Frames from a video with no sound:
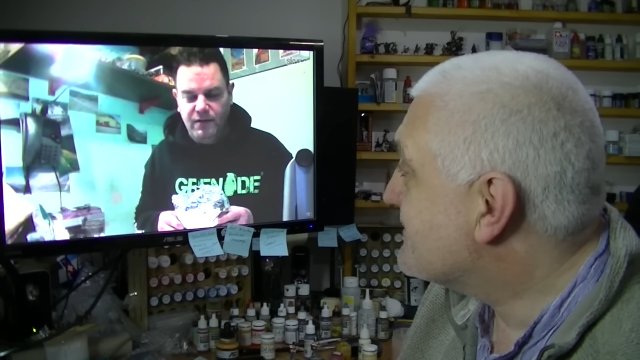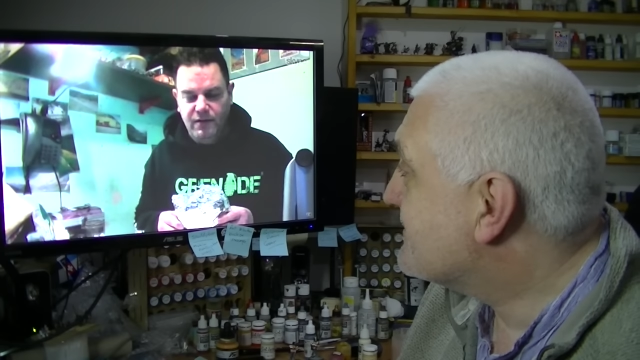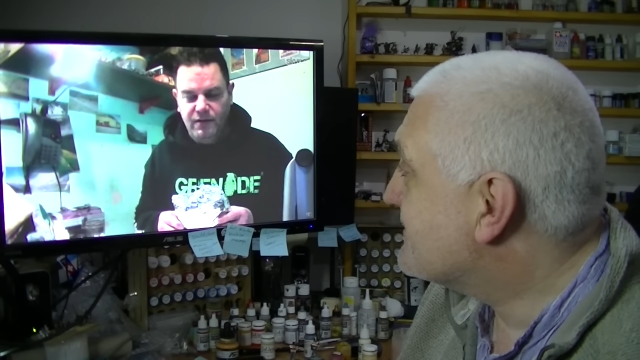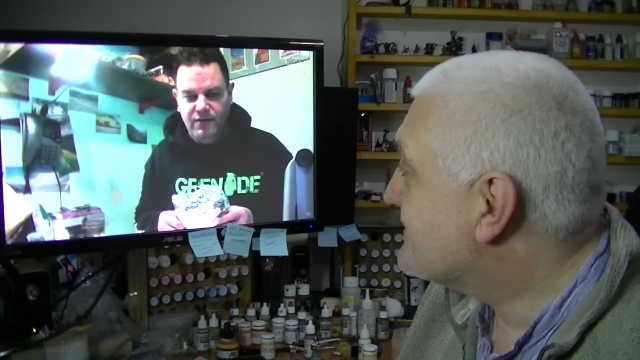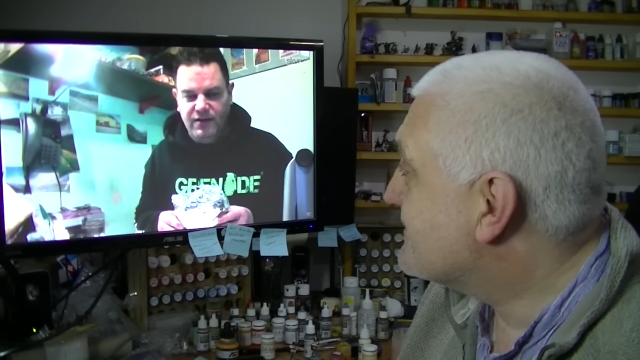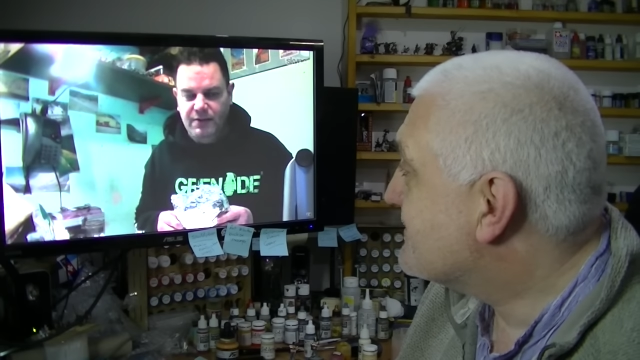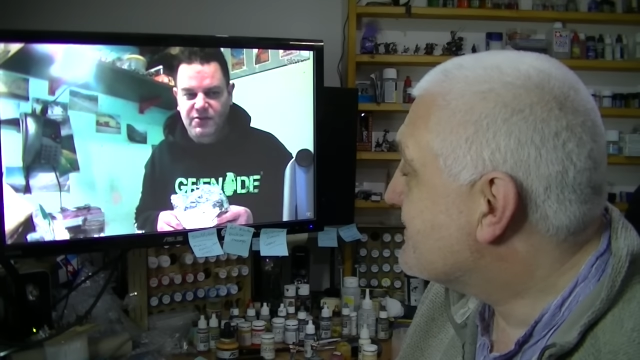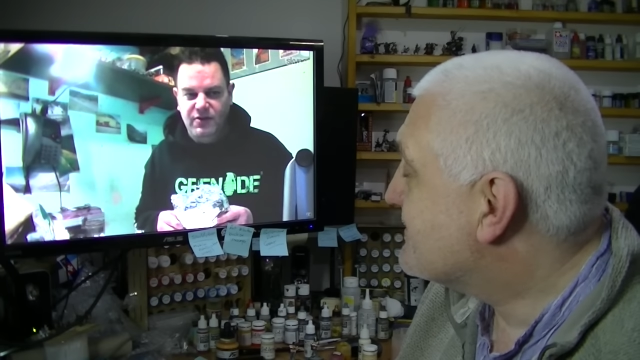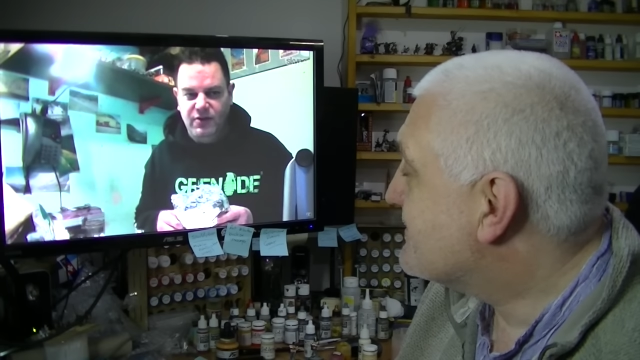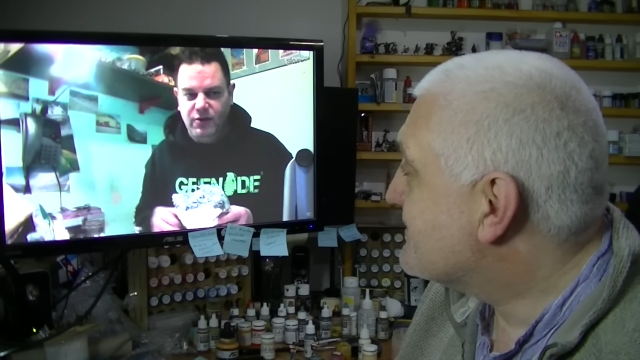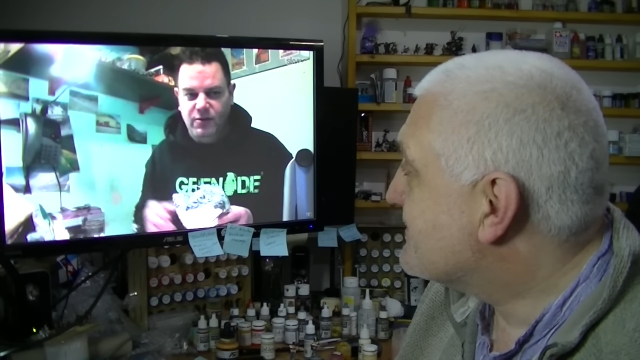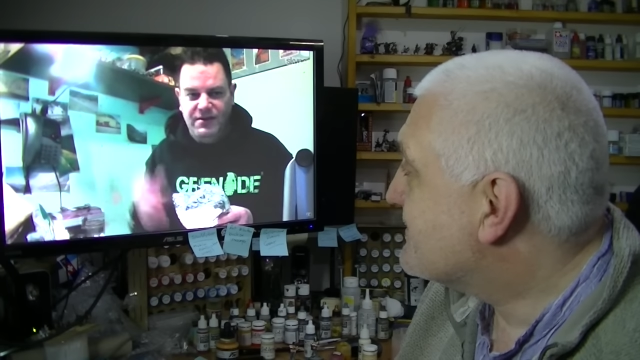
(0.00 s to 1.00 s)
Speaker 1: Same as I
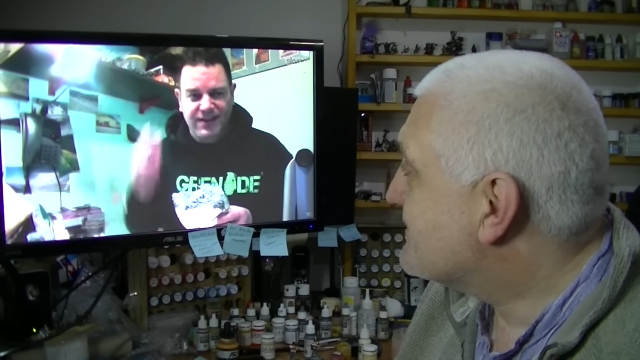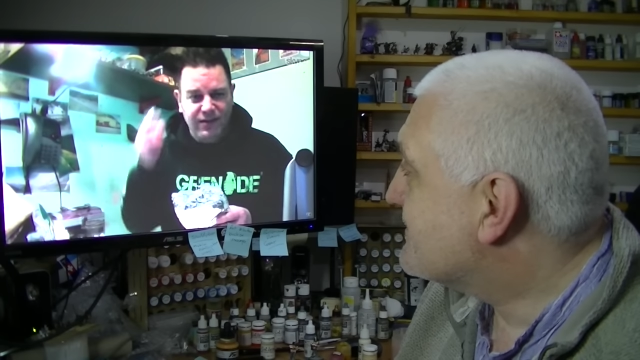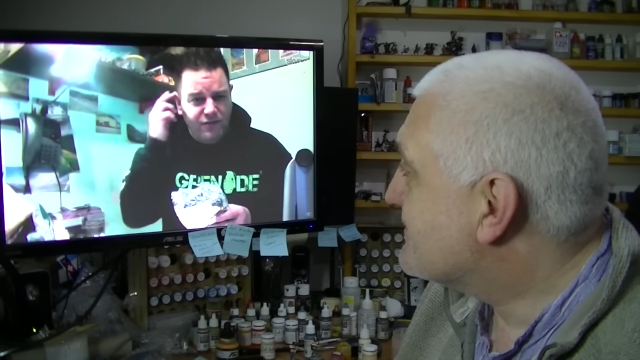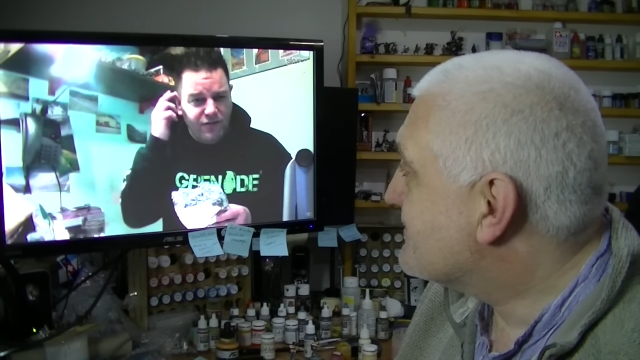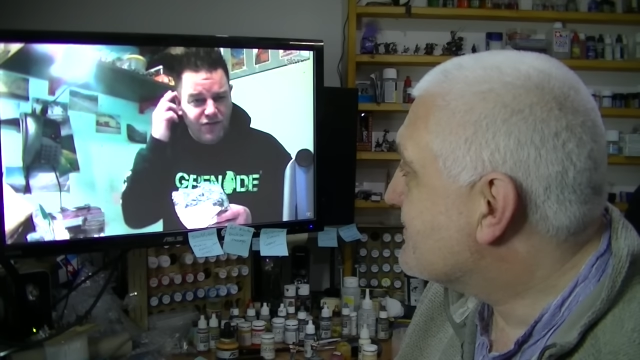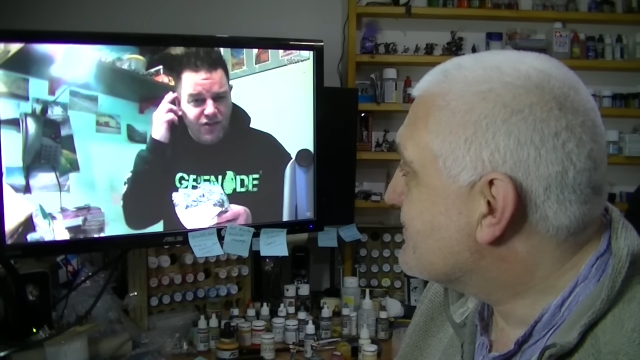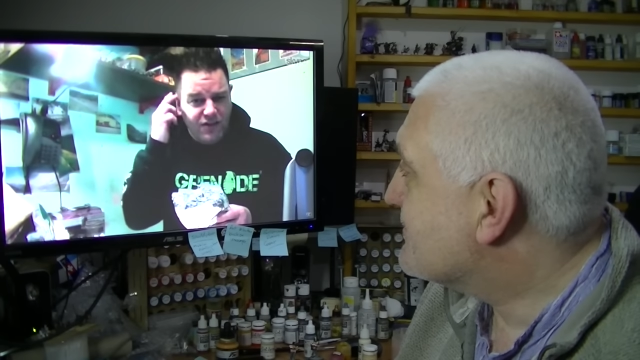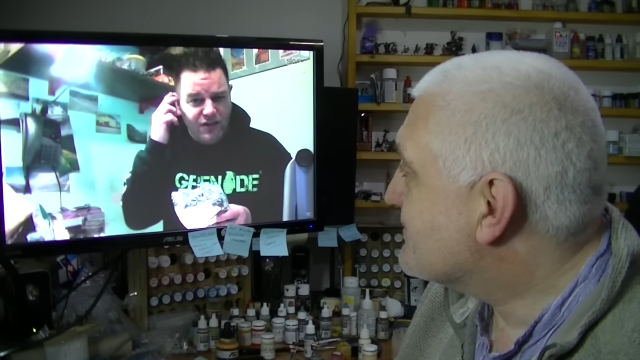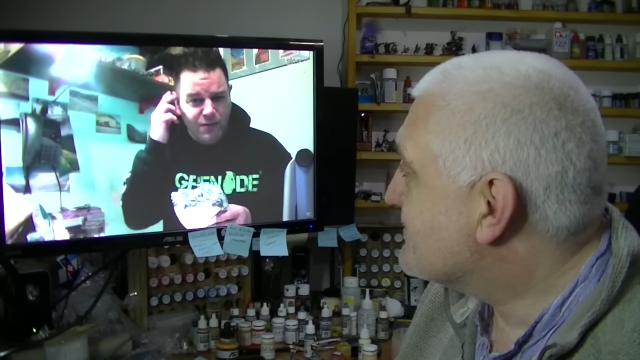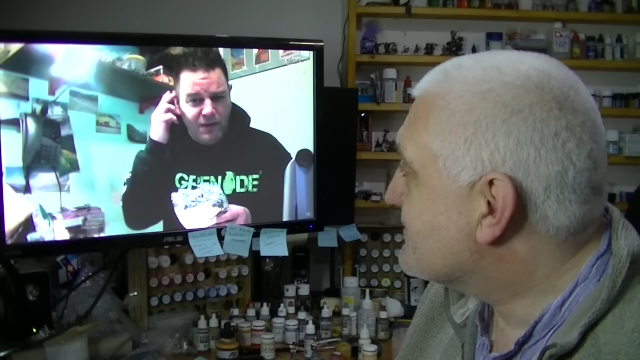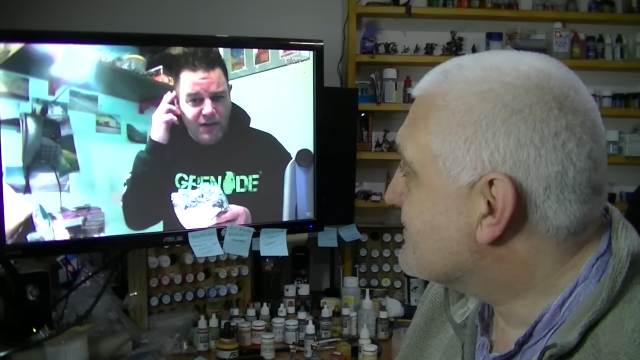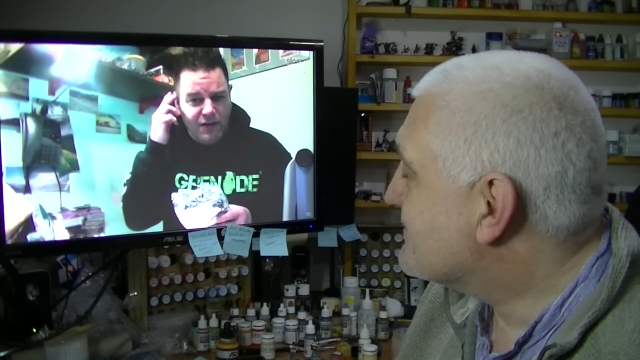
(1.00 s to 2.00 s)
always have:
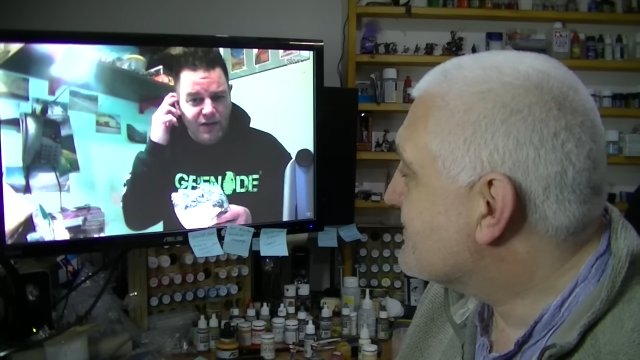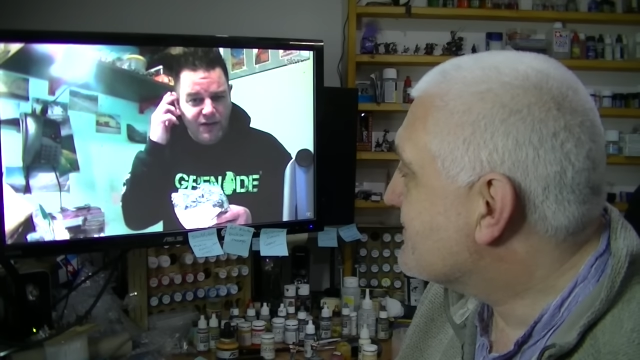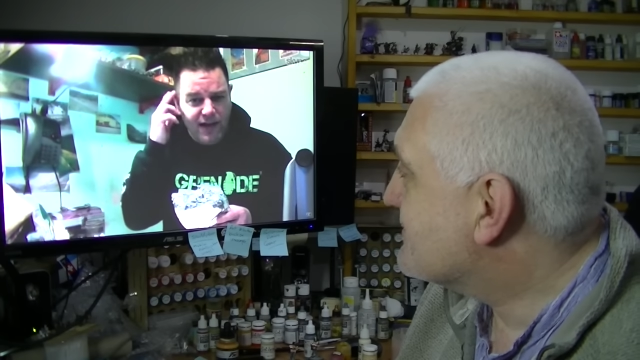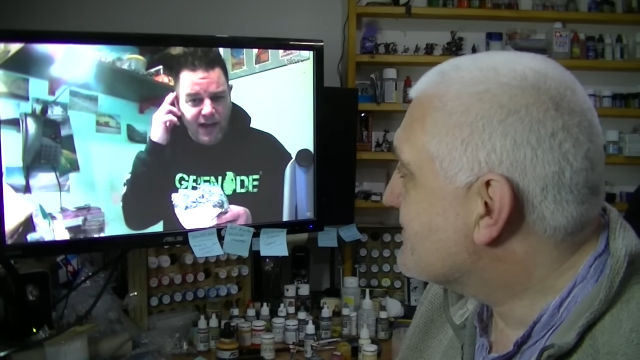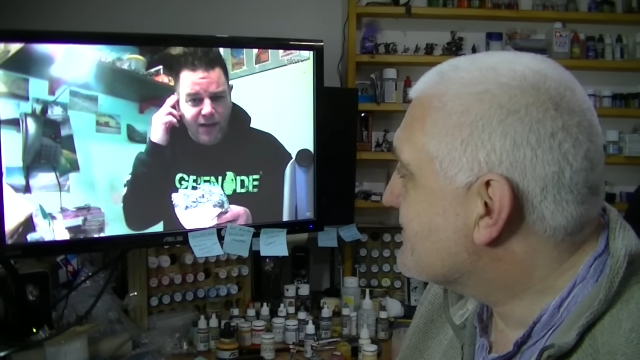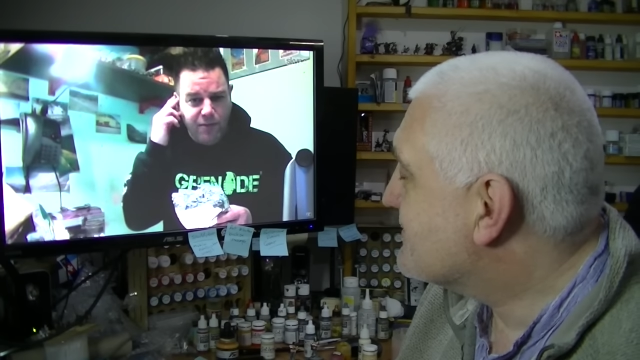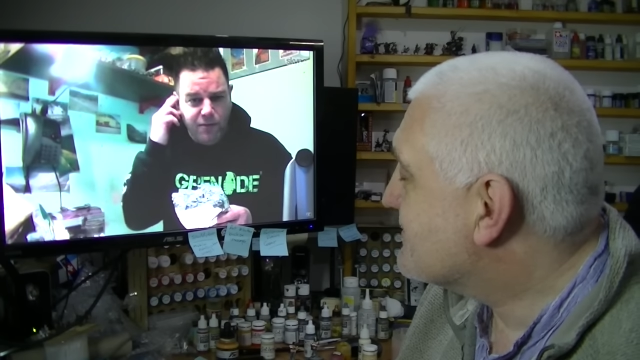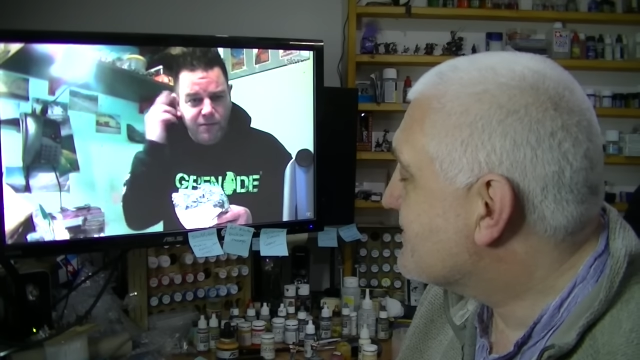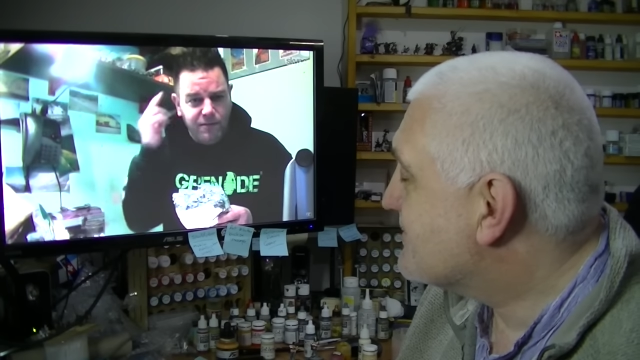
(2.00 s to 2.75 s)
cheese, pickle, and ham